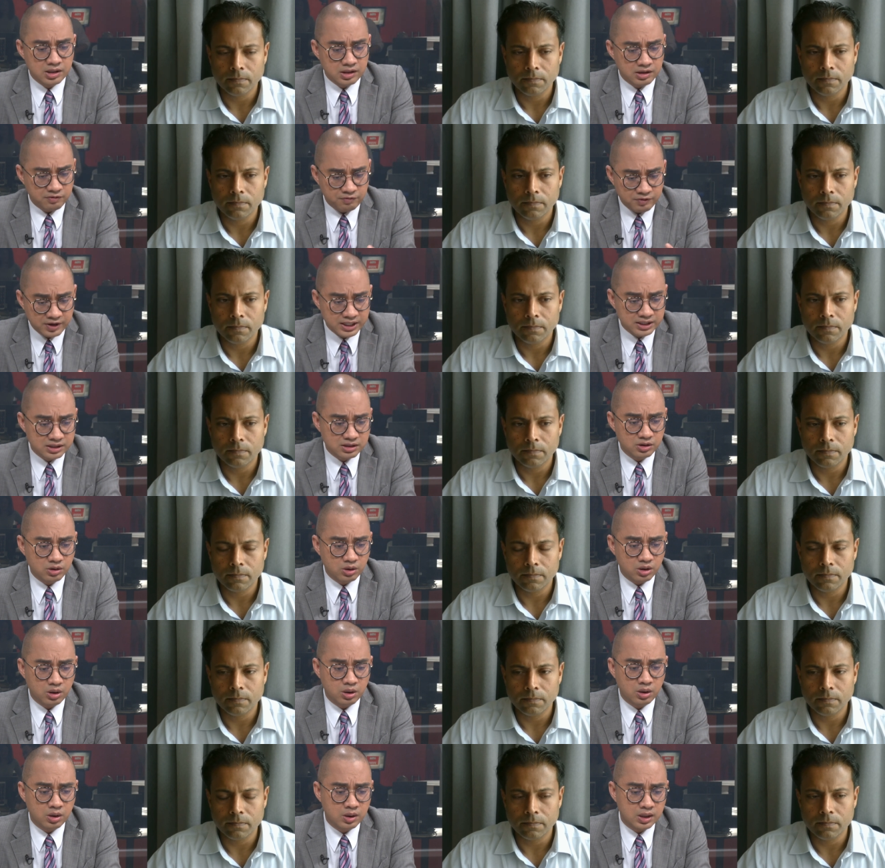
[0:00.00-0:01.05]
Speaker 1: In fact,
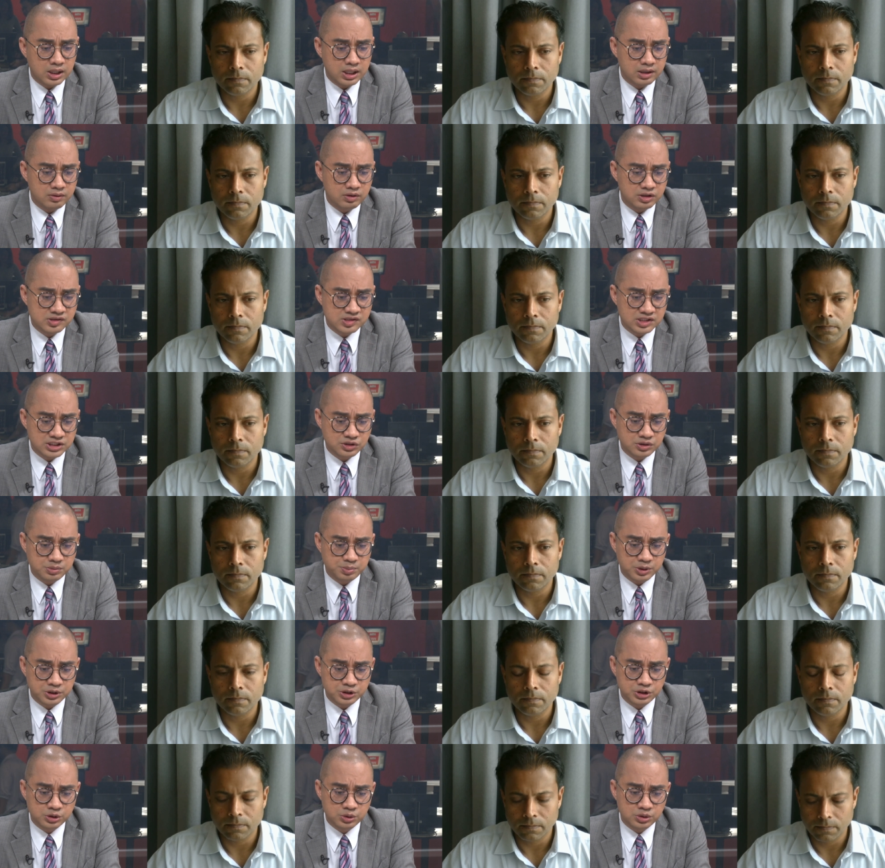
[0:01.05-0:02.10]
your uh, research
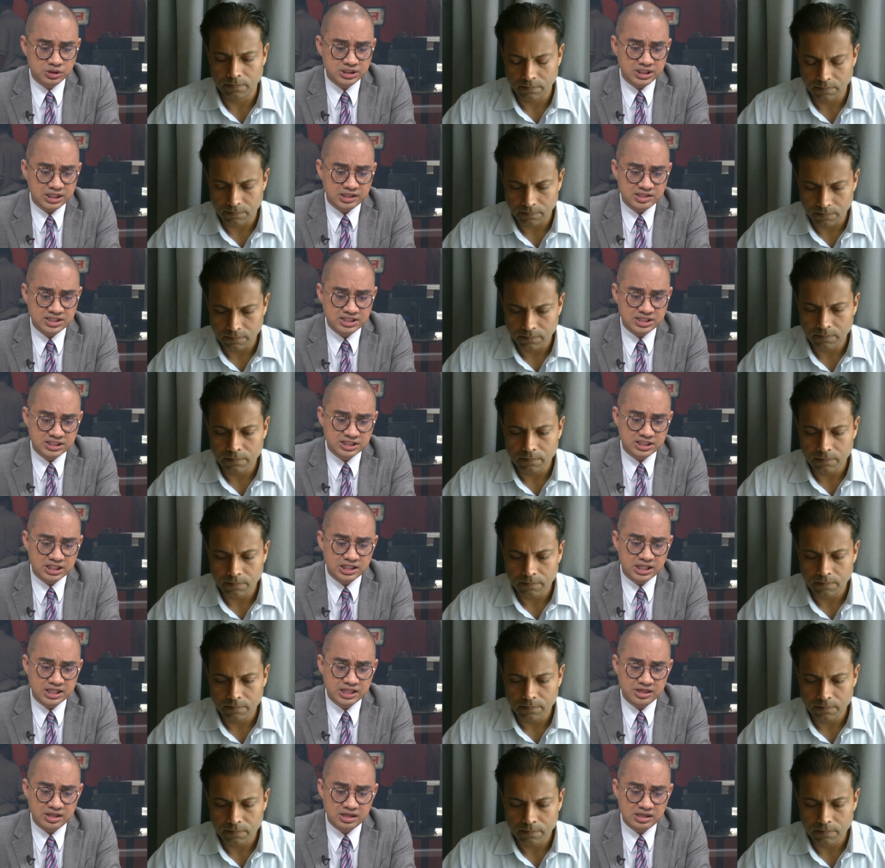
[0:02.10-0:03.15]
report shows that
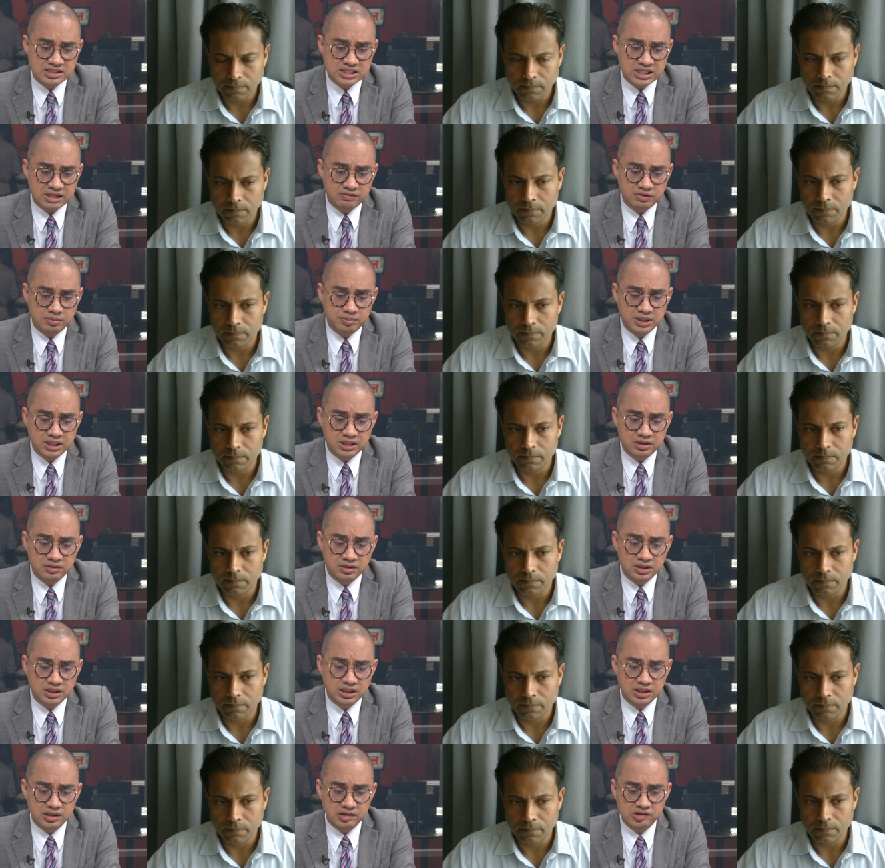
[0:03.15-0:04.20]
637 billion
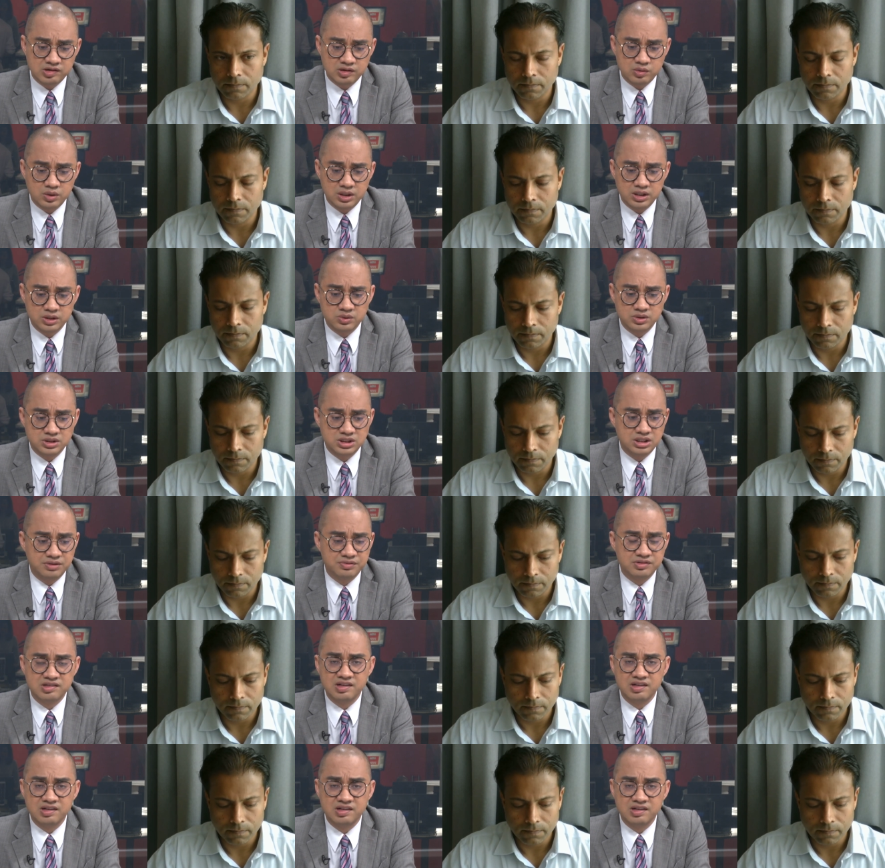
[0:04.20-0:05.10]
ringgit is required to achieve a